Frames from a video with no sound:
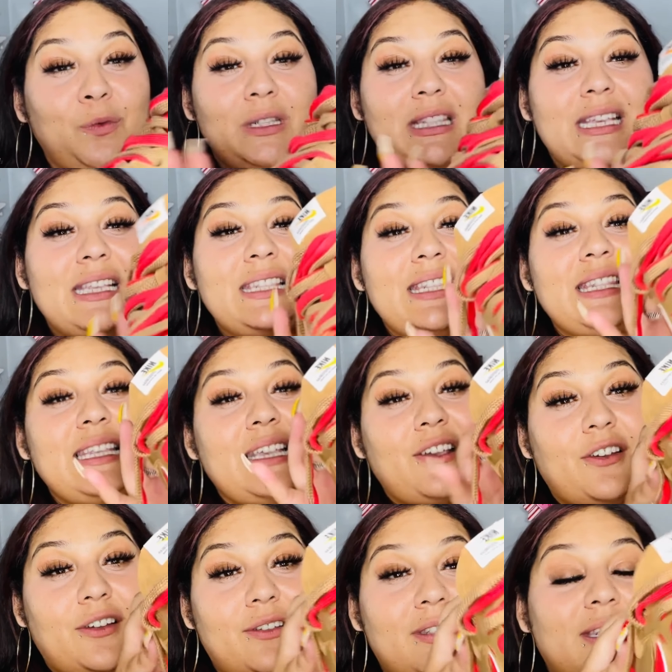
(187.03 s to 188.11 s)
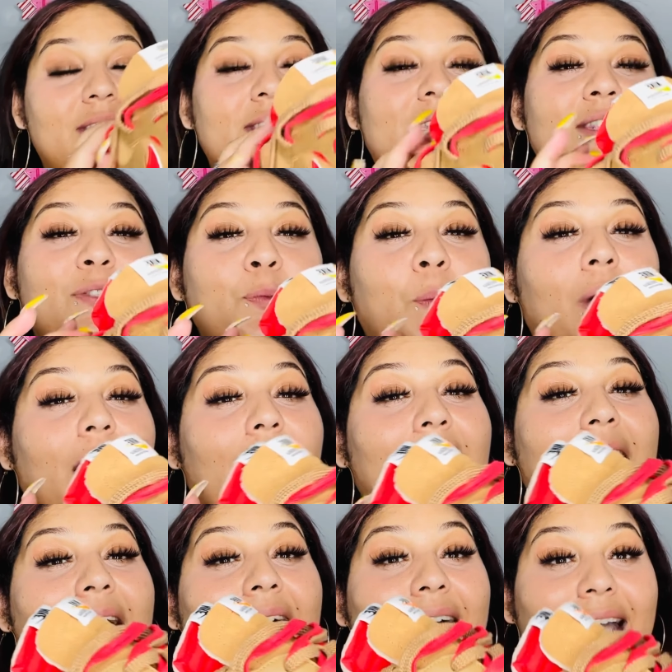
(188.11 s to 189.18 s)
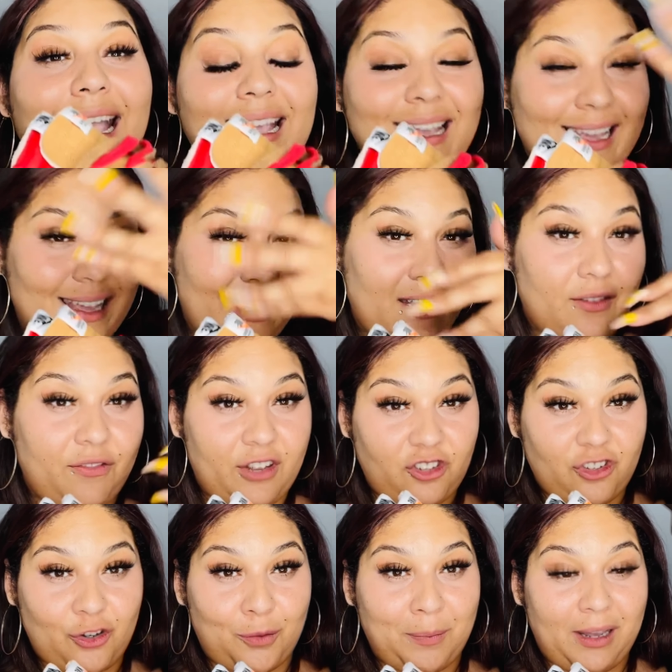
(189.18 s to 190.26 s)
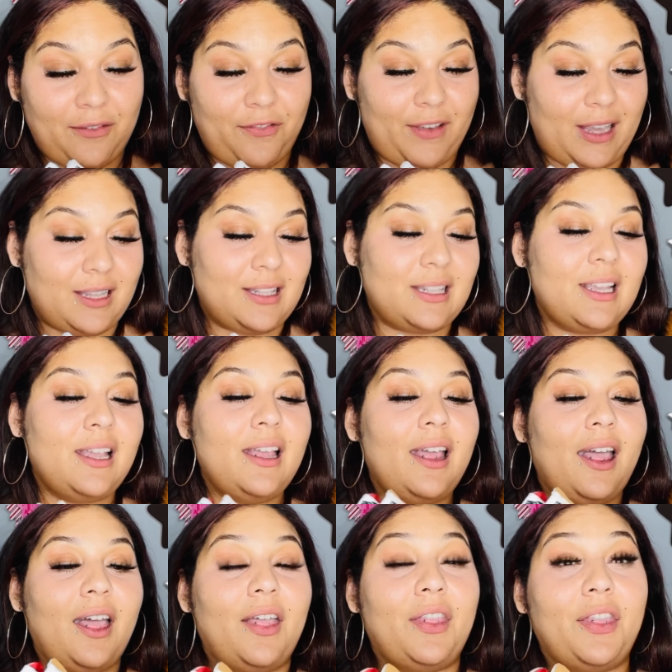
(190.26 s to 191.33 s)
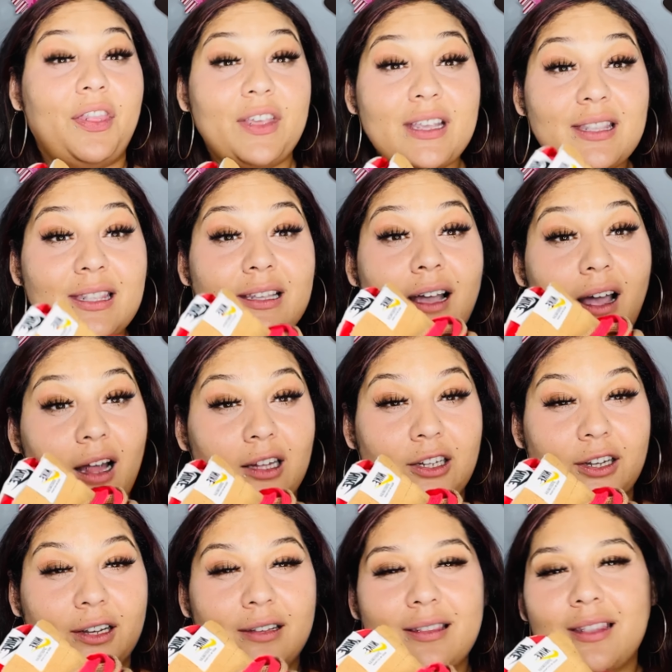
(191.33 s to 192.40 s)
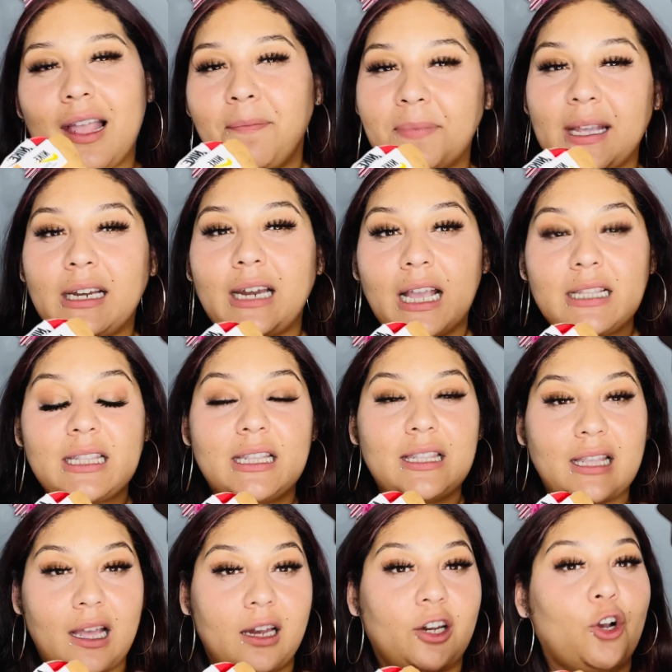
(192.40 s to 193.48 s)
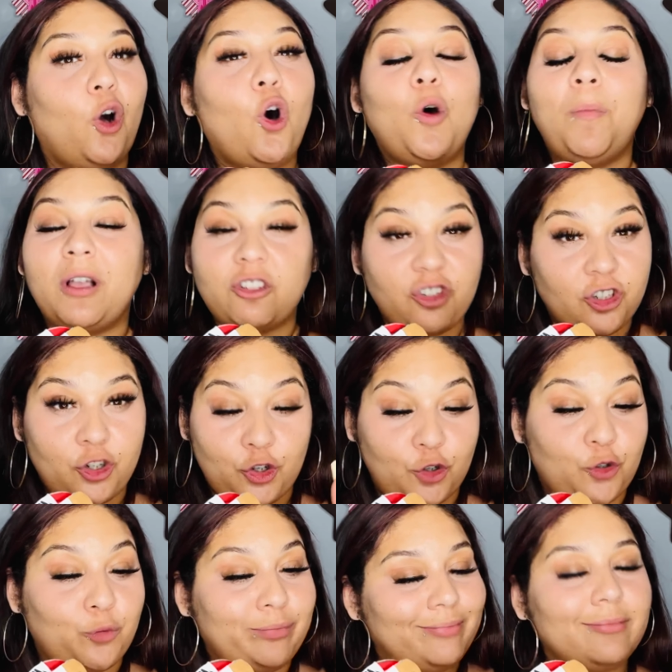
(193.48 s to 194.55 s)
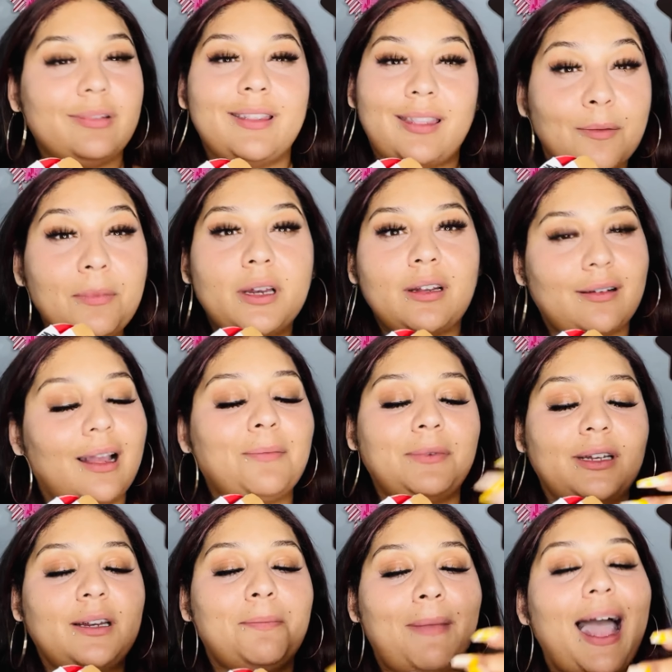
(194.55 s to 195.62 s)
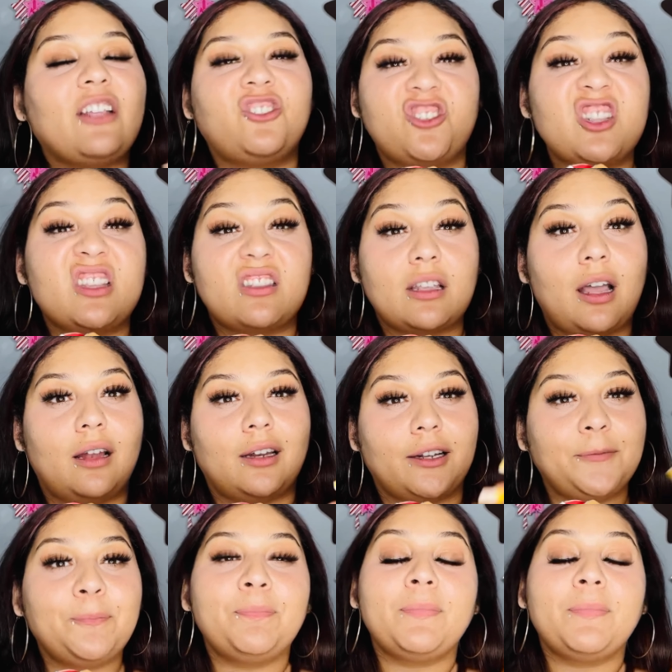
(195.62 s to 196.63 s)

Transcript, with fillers: with these sneakers. This is what I envision on my face. This color, something like this color, a whole bunch of nudes, similar. I'm gonna match this color